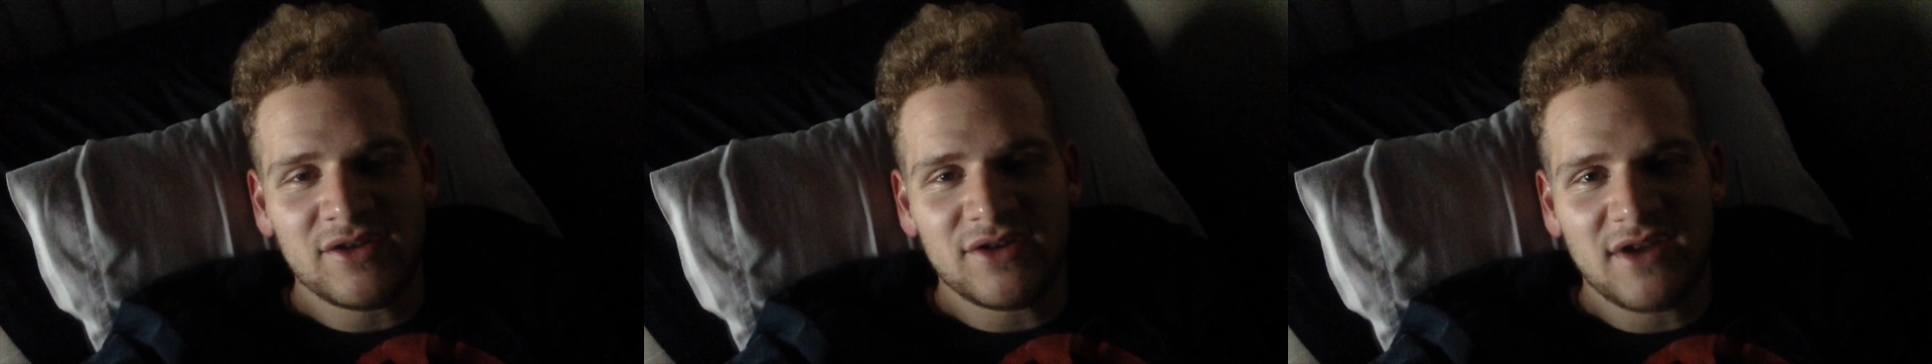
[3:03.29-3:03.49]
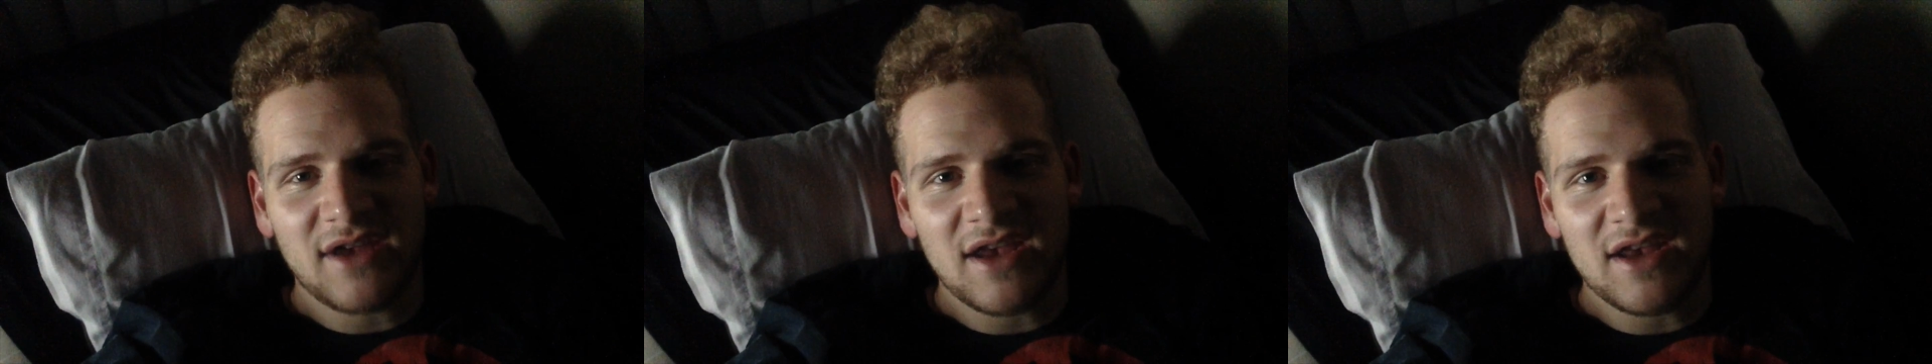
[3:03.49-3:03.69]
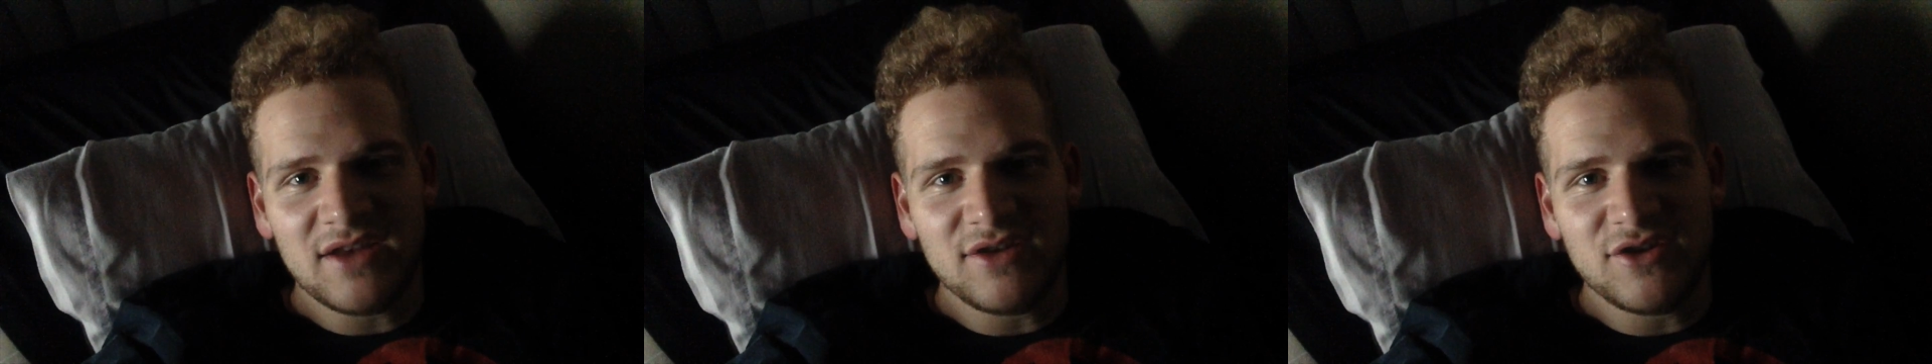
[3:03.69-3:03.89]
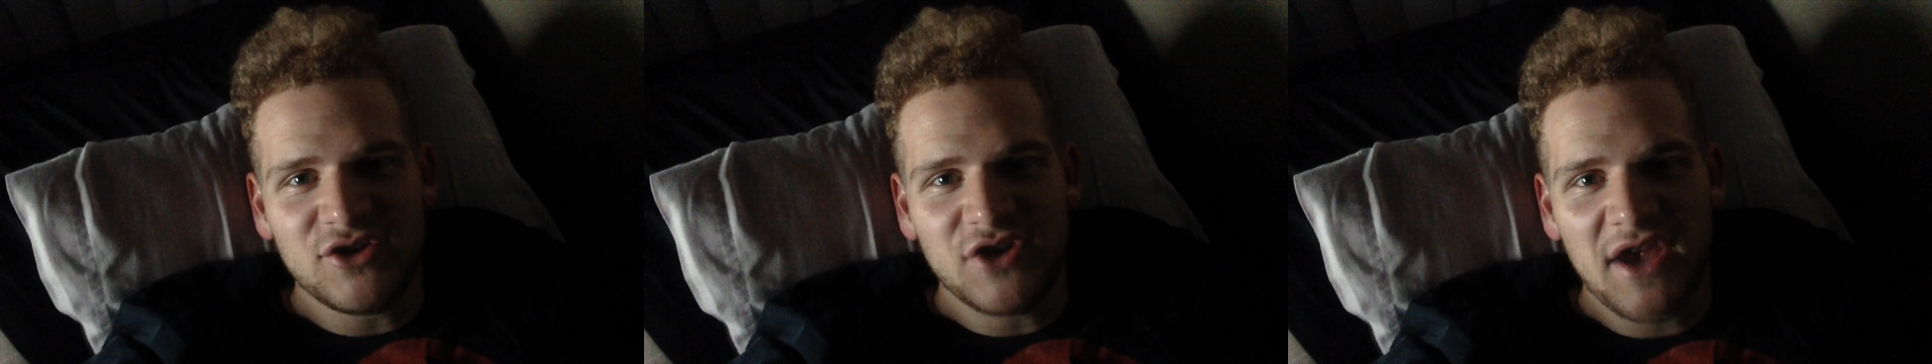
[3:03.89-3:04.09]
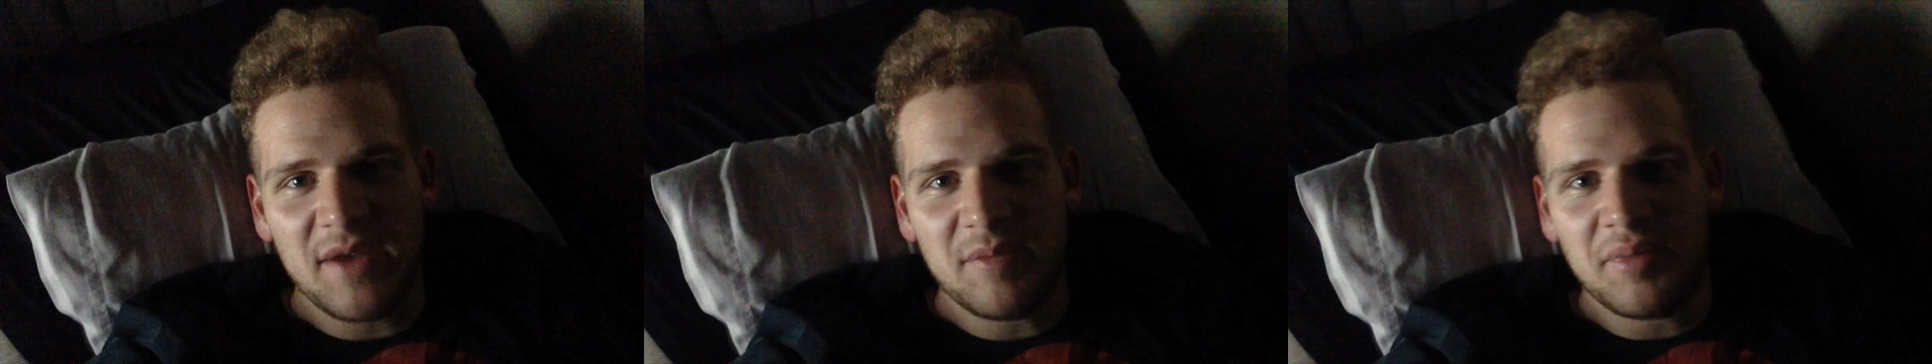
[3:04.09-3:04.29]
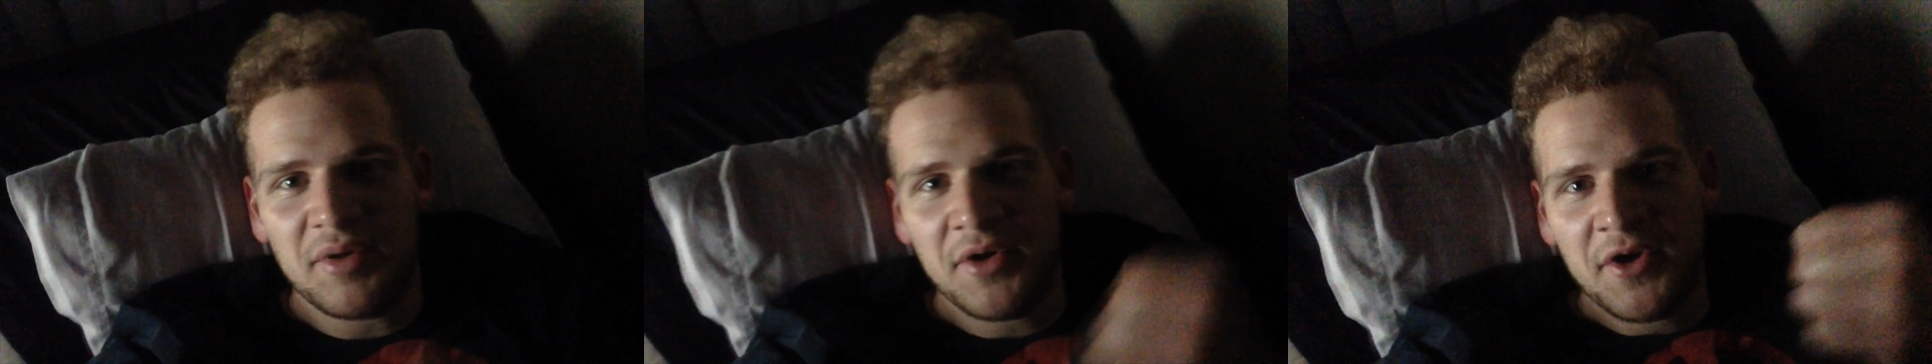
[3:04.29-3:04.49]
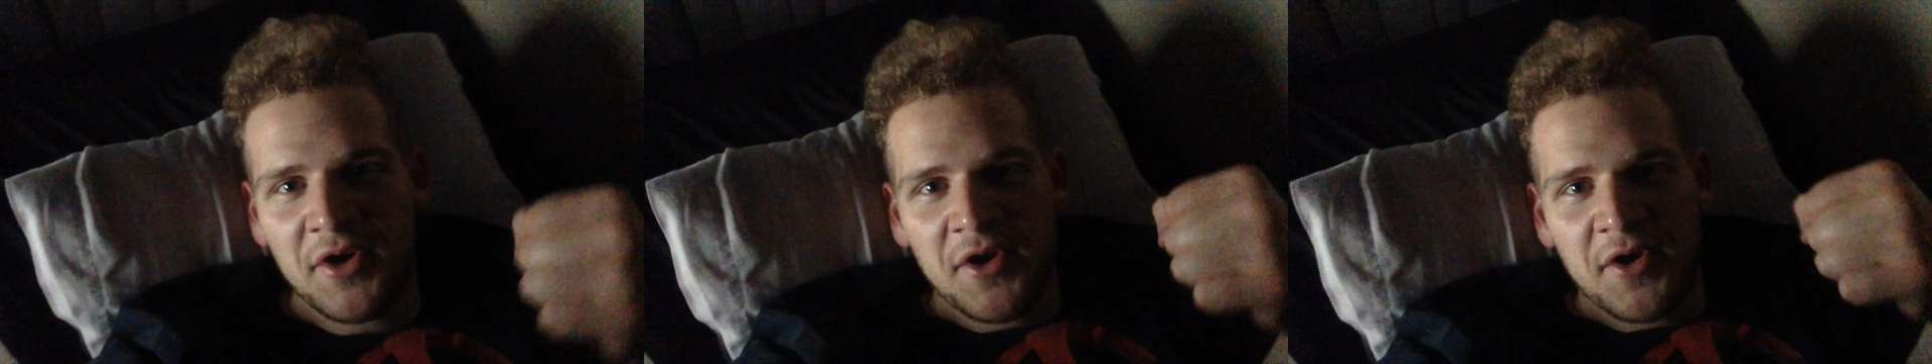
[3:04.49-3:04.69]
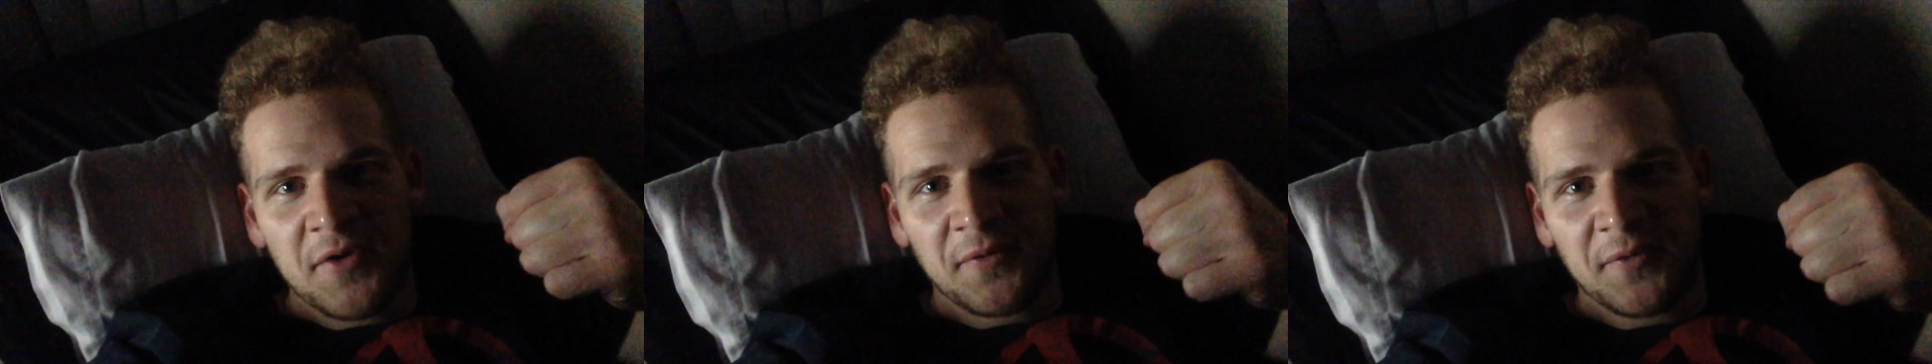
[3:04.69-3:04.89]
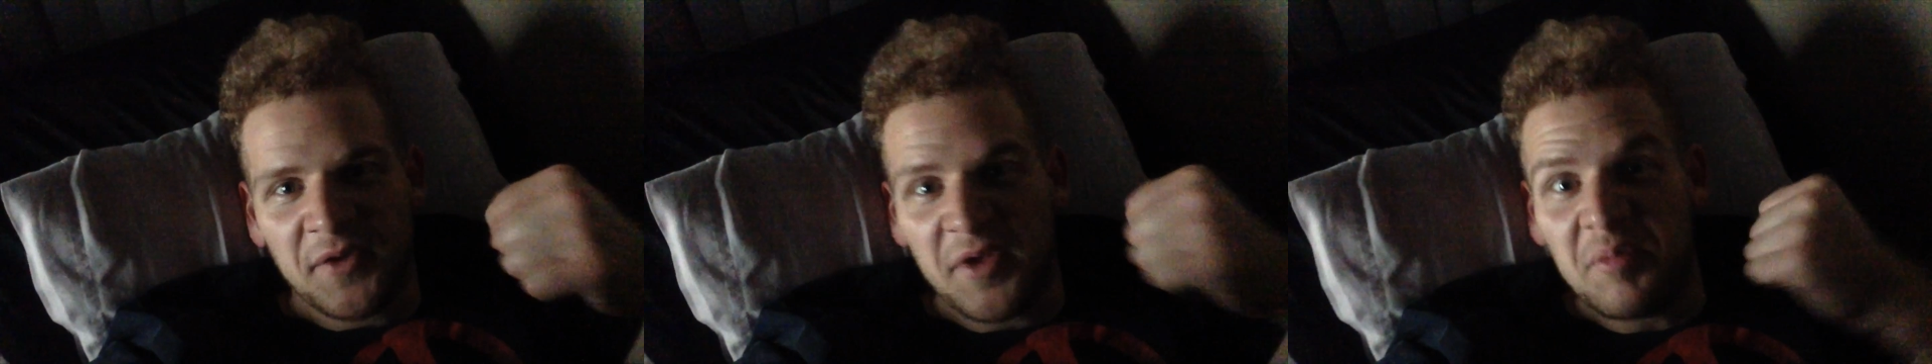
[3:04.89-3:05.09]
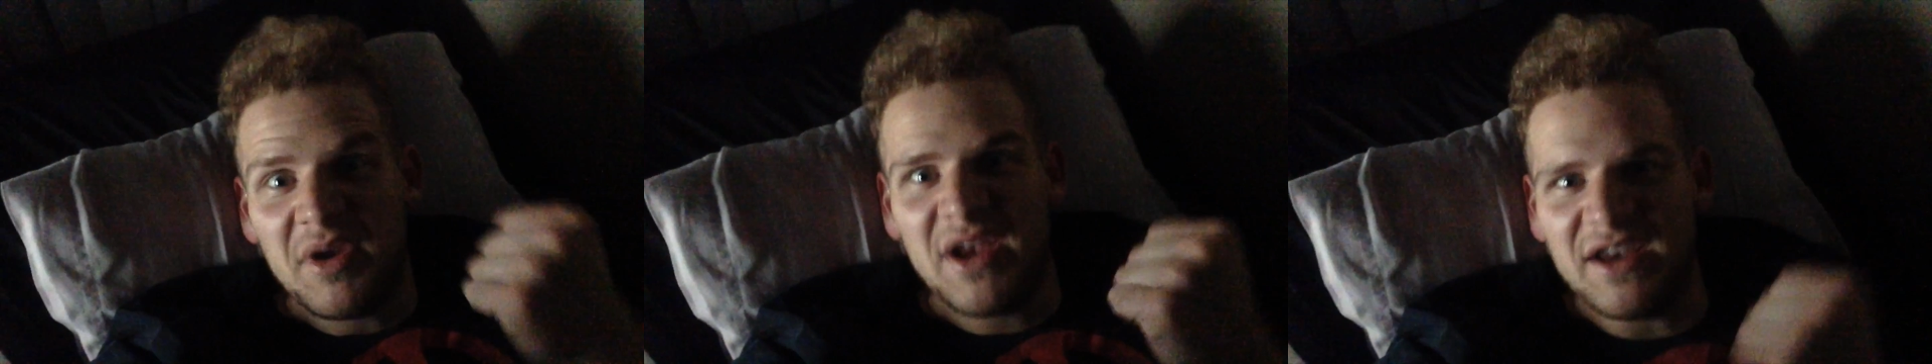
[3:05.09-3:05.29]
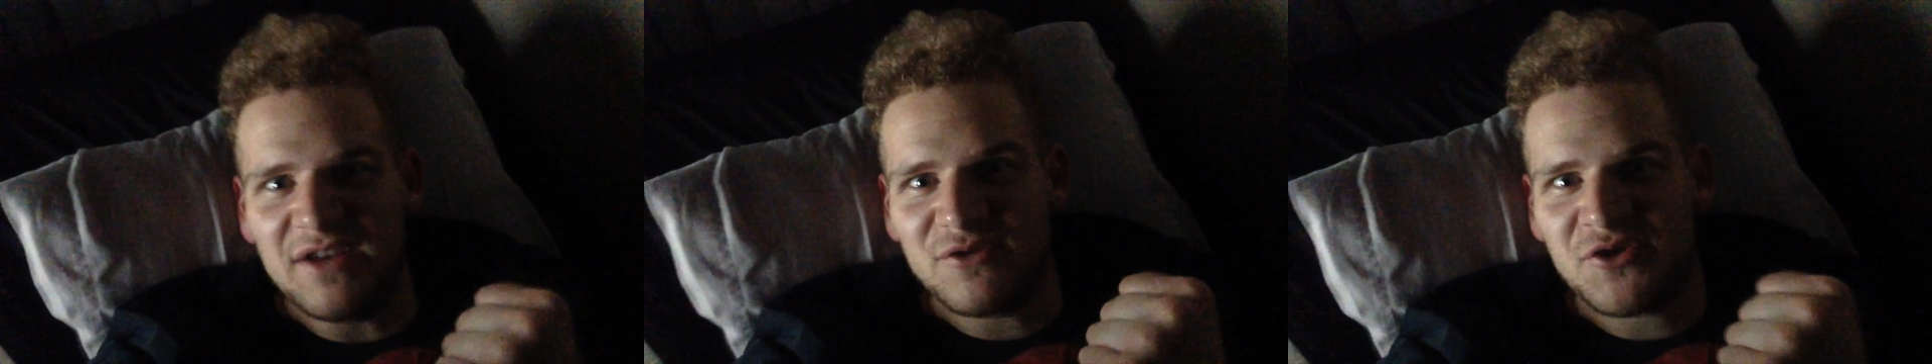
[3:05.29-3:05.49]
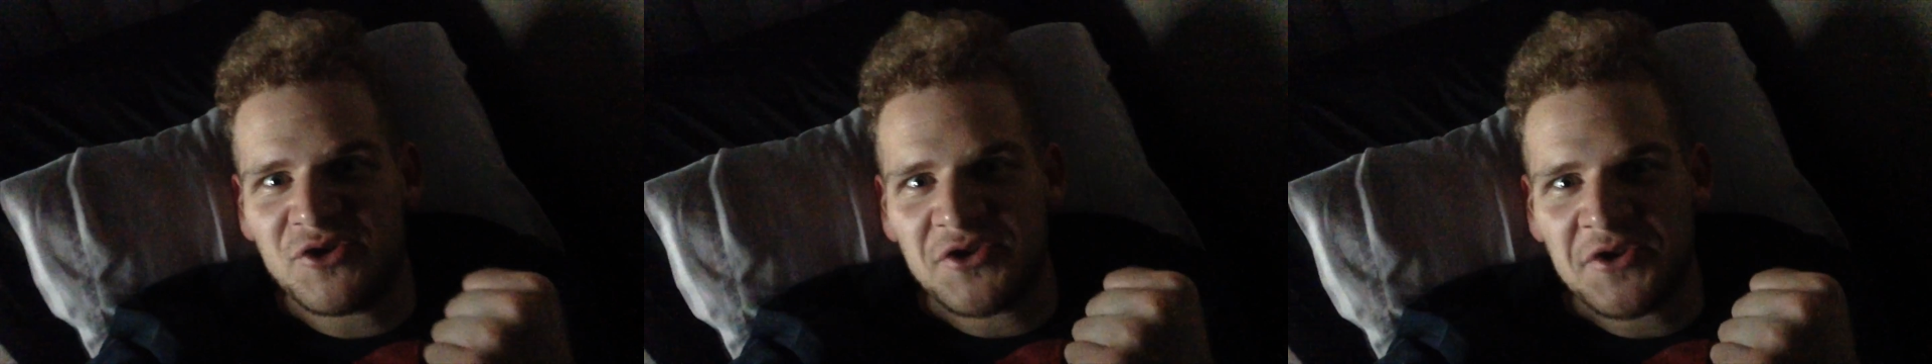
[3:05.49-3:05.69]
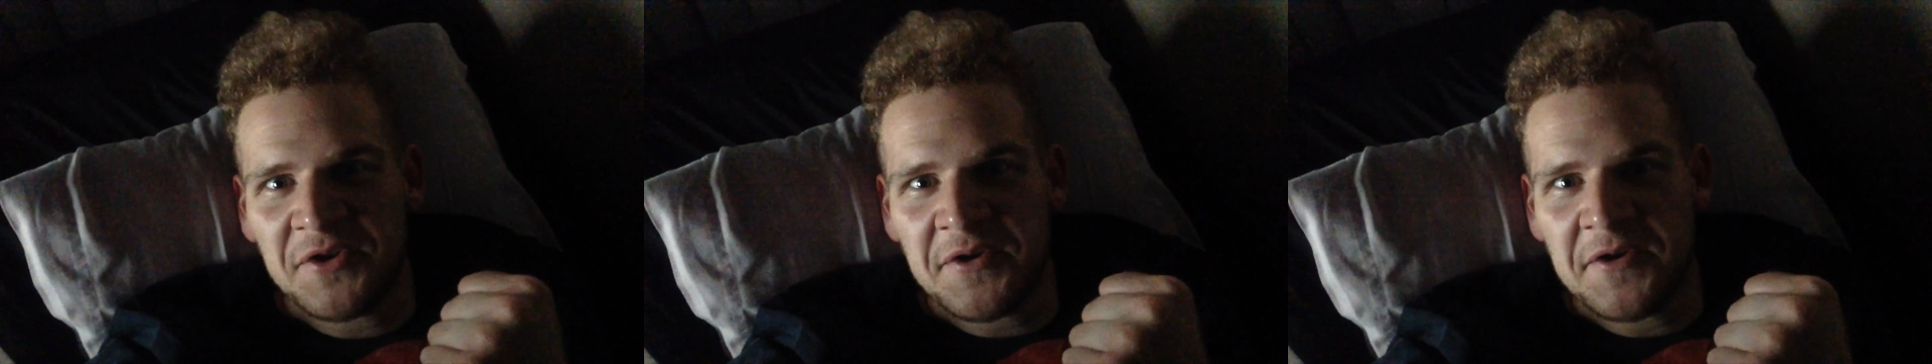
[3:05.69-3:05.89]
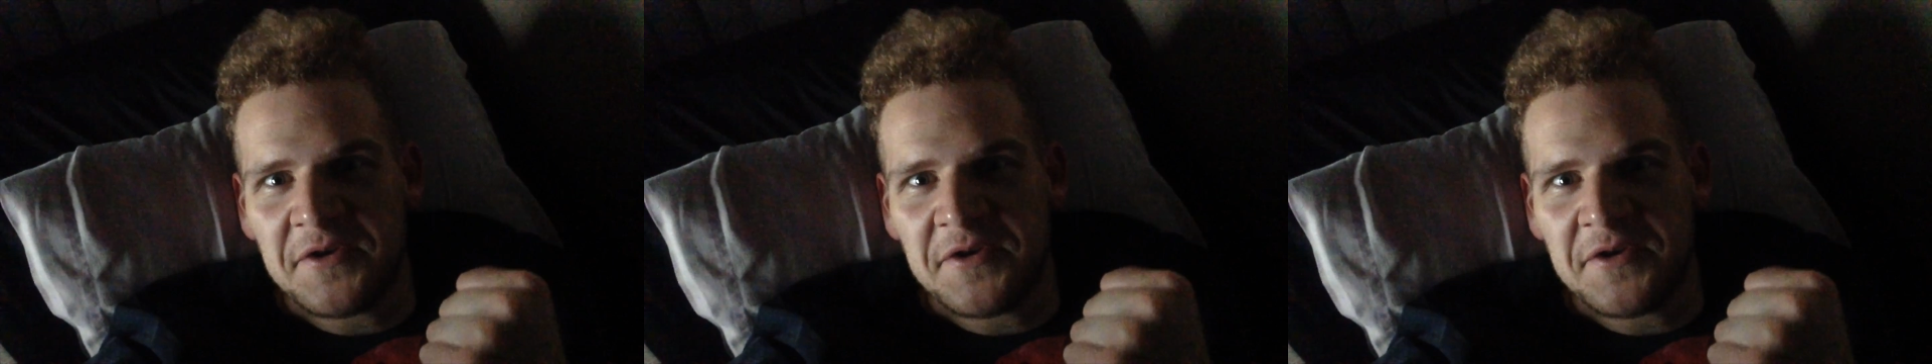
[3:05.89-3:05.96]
to get in shape for the beach,